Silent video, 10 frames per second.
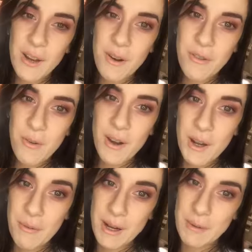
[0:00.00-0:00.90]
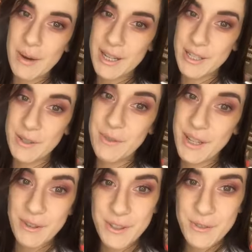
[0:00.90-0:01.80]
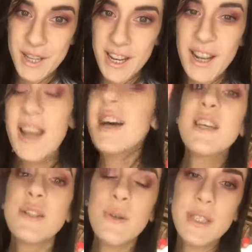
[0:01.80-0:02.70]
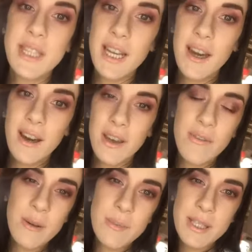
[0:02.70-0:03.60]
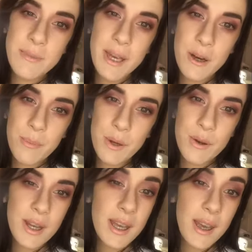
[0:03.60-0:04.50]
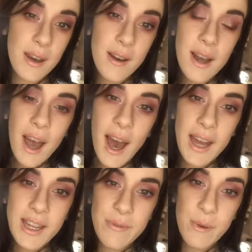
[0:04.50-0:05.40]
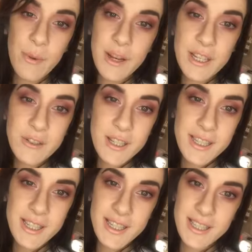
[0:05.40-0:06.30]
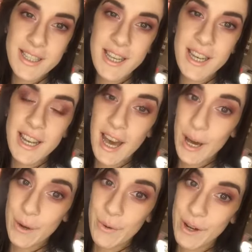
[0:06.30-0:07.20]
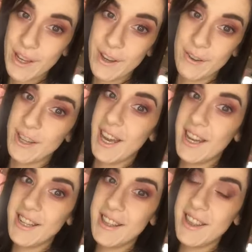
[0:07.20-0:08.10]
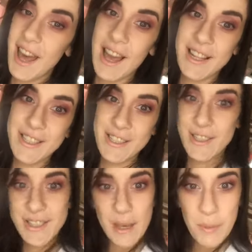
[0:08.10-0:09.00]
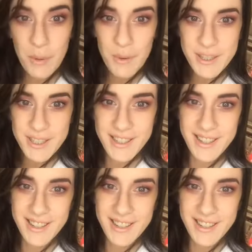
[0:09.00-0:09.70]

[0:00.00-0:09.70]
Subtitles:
Everyone, and welcome back to my YouTube channel. So today I have filmed this makeup look here, and if you are interested in seeing how I created it, then just keep on watching.